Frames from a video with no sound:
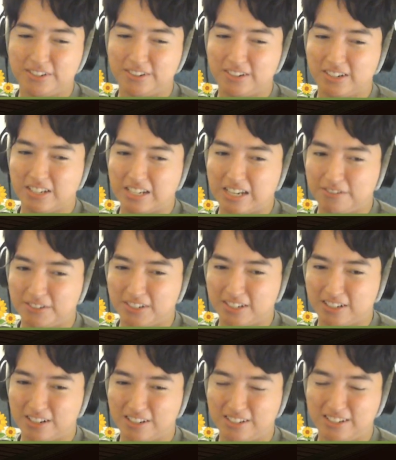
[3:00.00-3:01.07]
the damage it
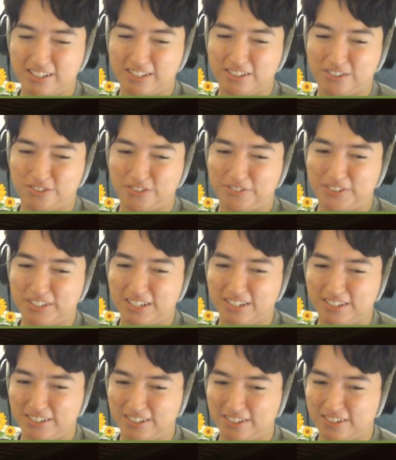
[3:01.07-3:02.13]
causes to the guild's
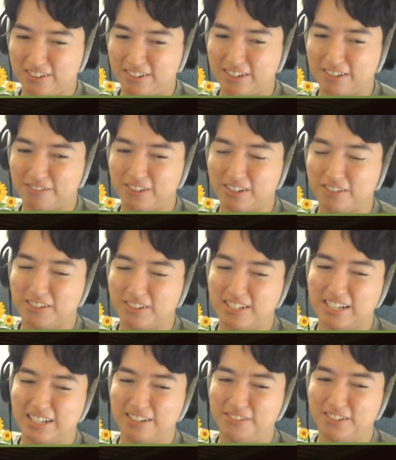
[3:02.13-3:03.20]
reputation, so you can forget about signing
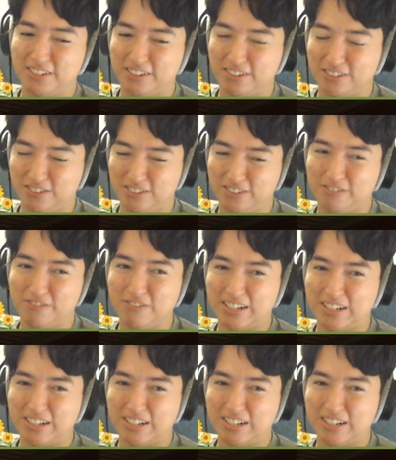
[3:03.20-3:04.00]
up until you're older. Much